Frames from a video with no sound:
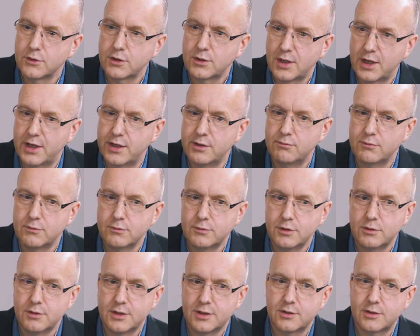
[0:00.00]
Okay,
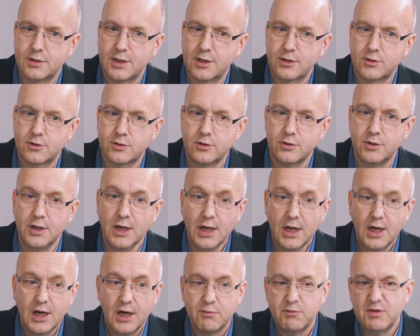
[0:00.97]
well that's good.
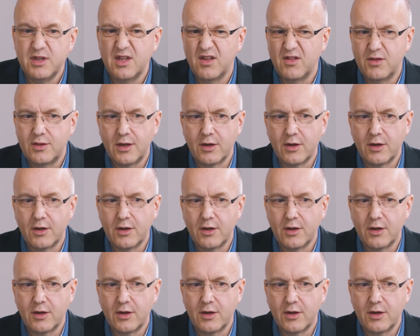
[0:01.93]
I mean,